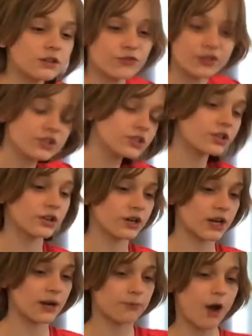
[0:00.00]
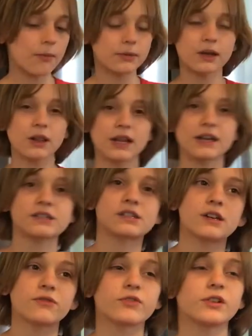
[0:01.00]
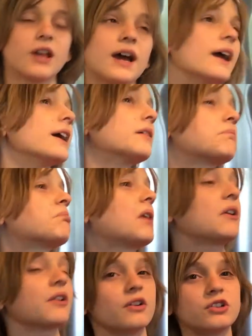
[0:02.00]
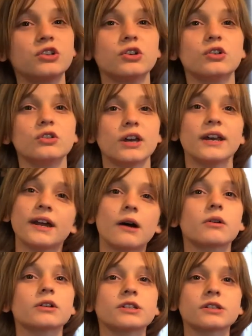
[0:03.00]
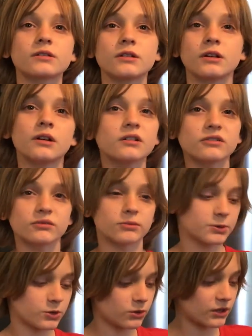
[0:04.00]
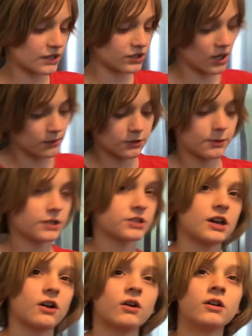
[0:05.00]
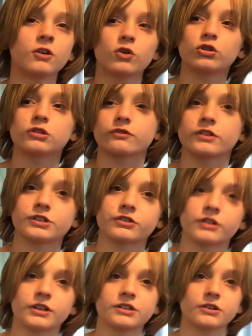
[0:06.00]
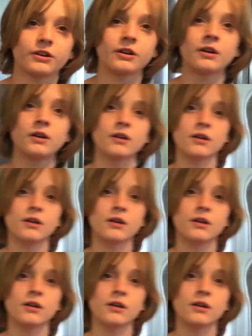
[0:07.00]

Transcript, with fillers: the freezer, and I'm probably gonna let it sit for like, I don't know, two to eight hours. During that time, depends how cold your freezer is, or how